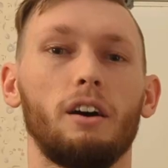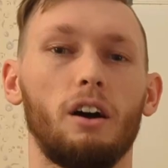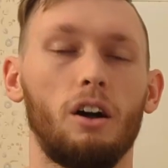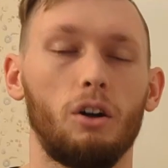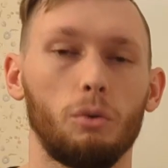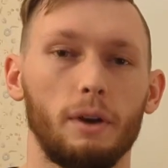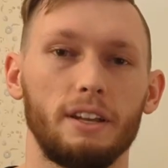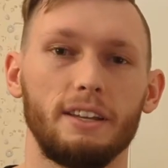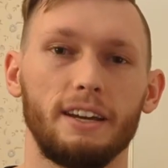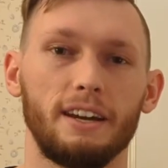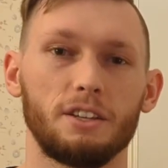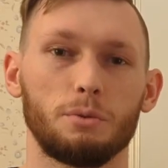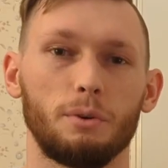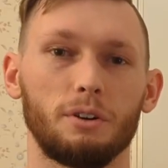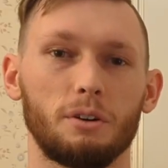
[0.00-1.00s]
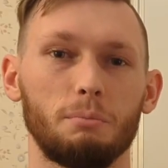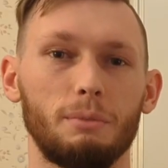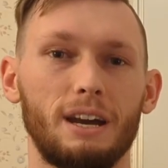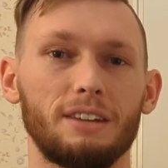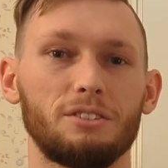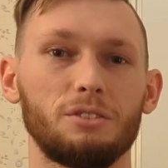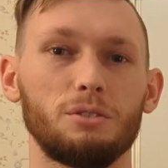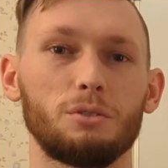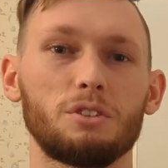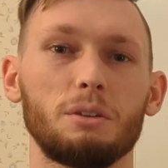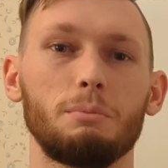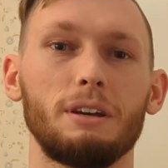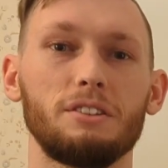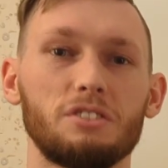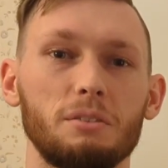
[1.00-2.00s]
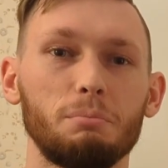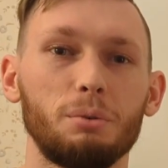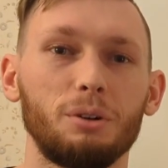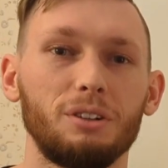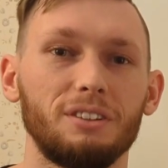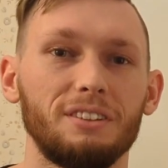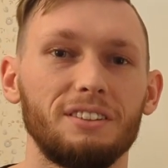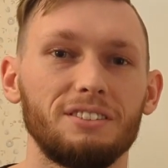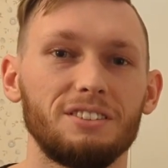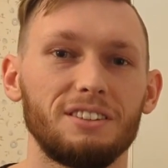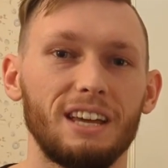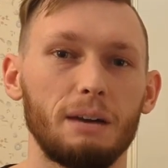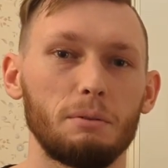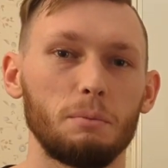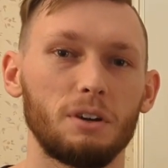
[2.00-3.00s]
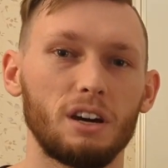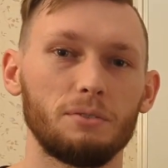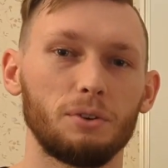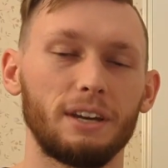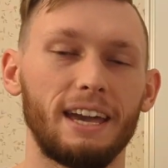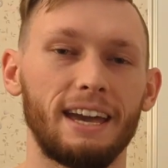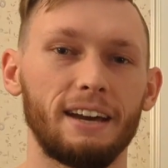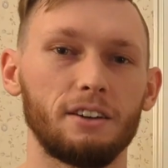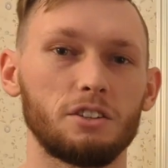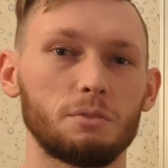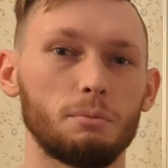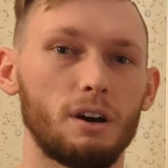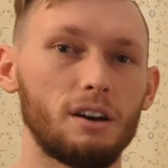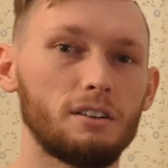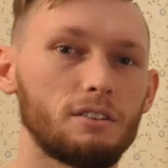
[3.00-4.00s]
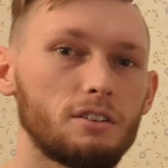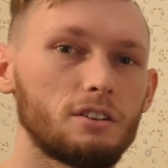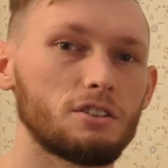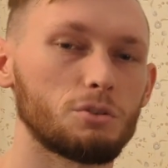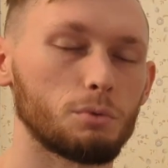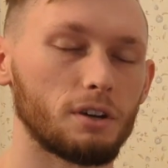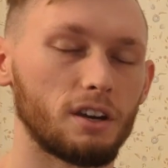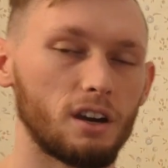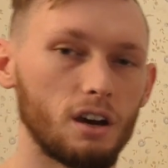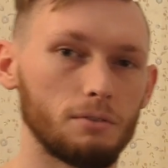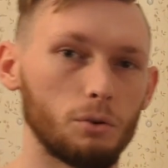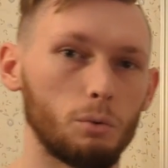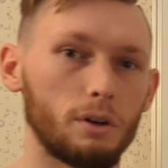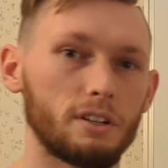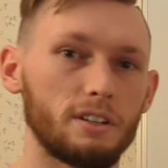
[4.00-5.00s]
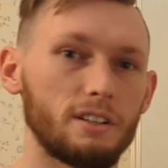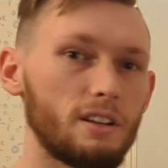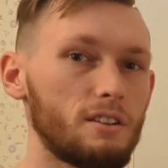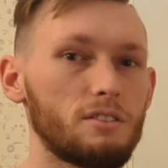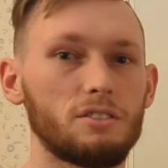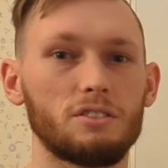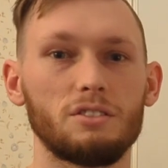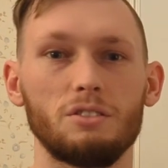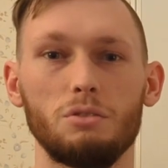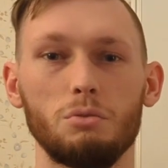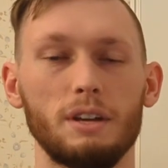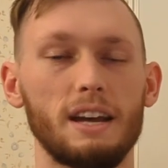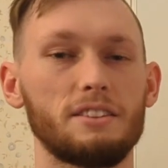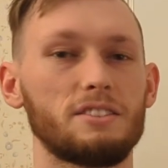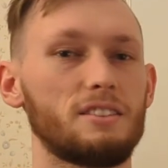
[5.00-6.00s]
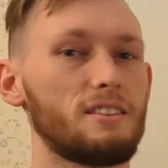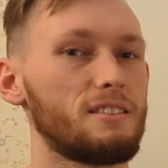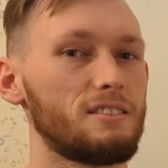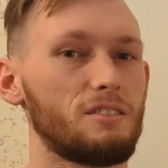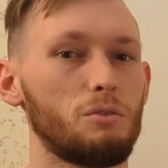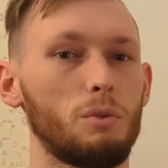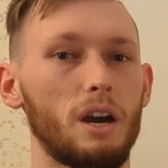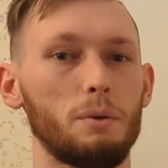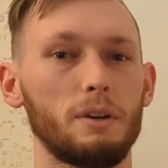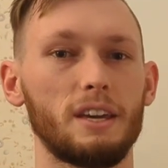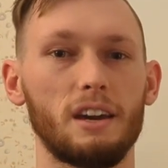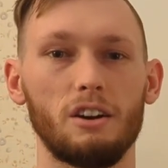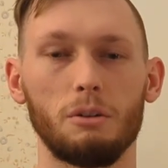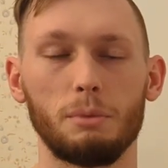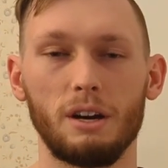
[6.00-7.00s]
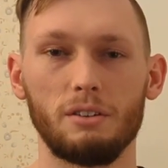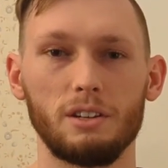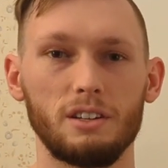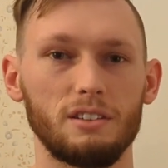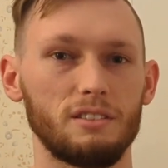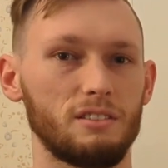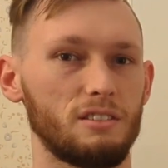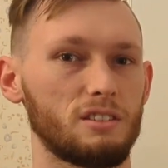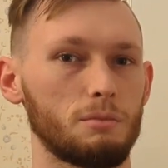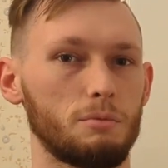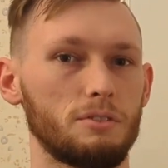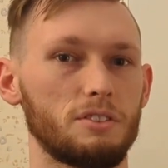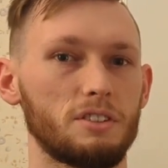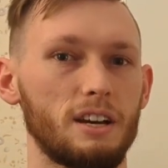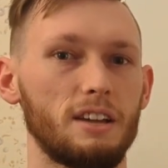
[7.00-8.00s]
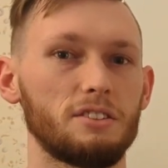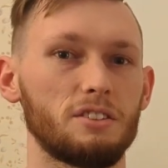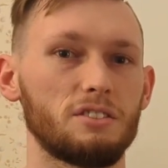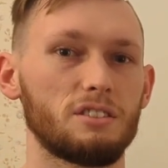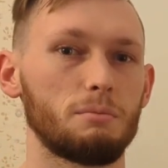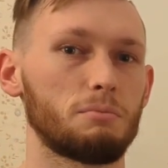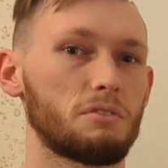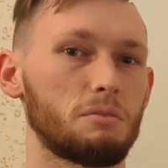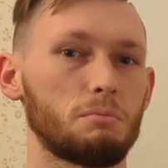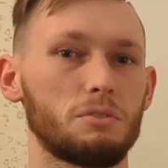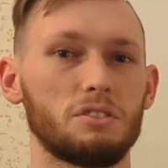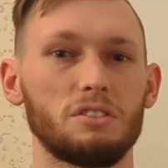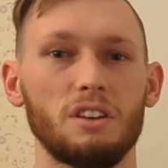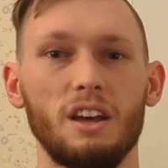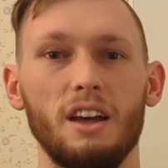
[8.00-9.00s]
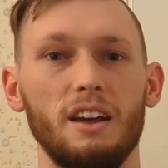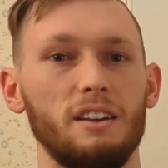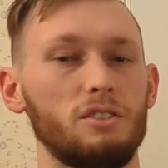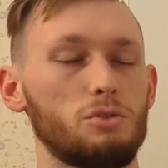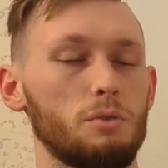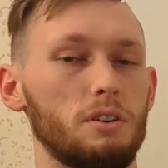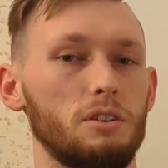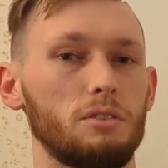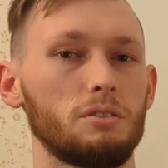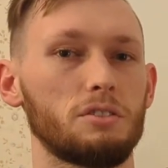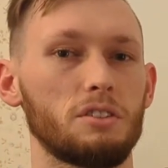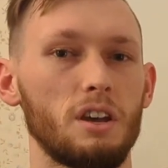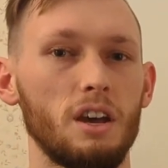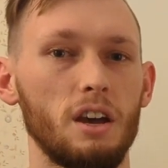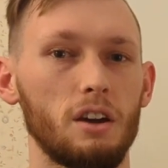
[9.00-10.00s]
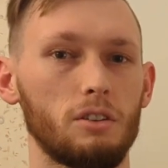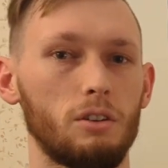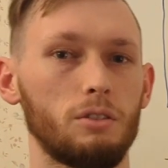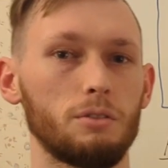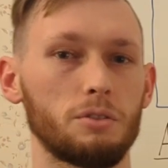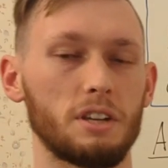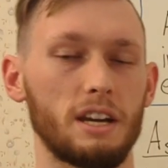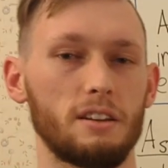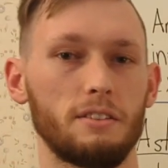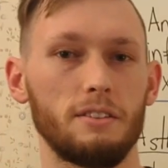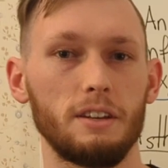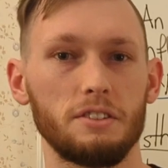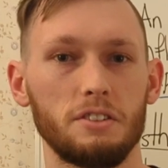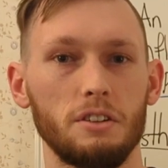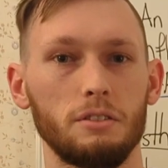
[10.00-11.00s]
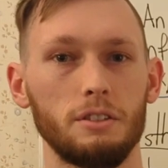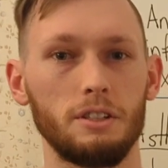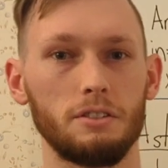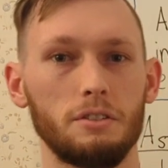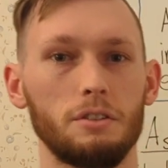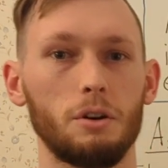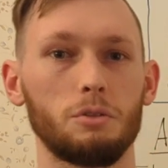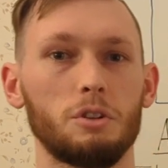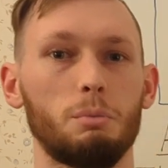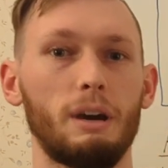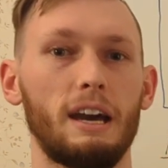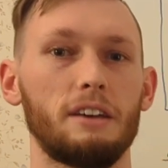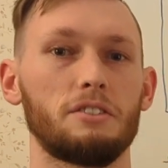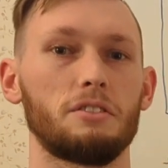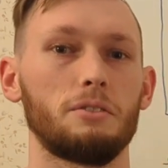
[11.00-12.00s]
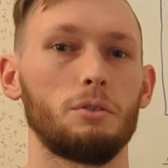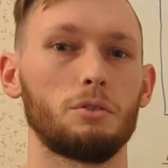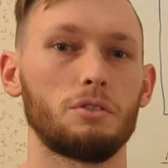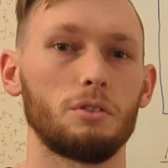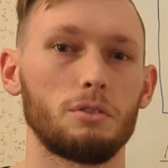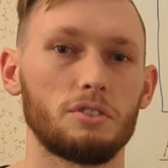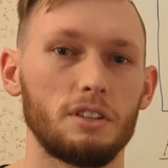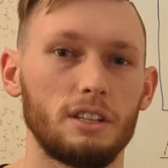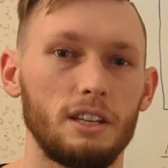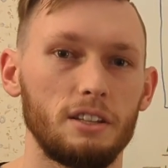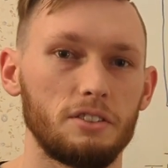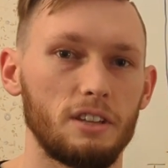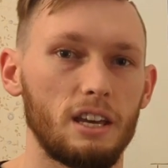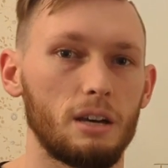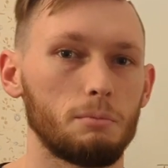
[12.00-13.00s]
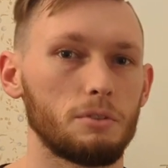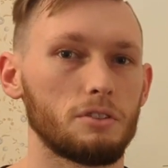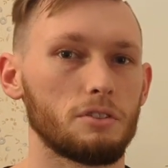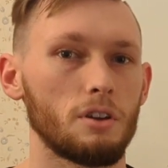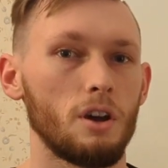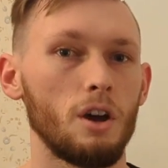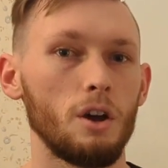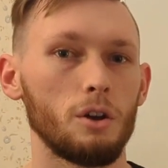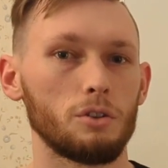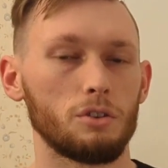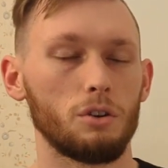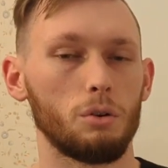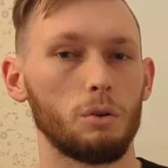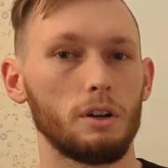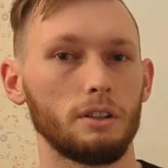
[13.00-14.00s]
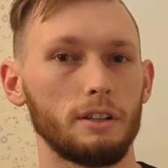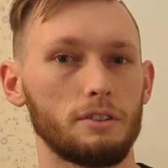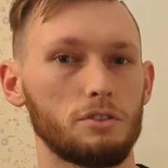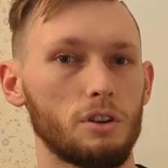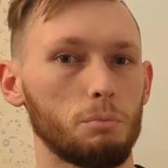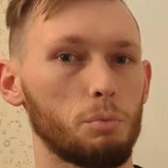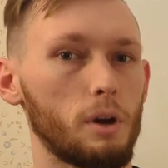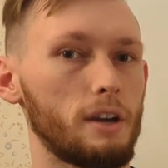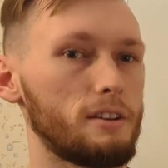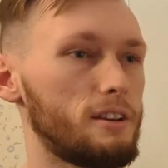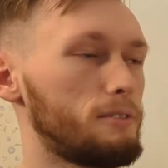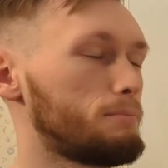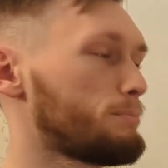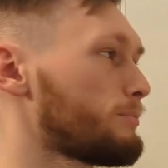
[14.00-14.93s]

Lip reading: Alrighty guys, welcome back to Nursing Made Simple. Today I'm going to be covering asthma. So we're going to cover what it is, who gets it, why we care about it, some of the signs and symptoms and triggers, and all those kind of things that you'll need to know to pass those nursing exams. So let's jump right in.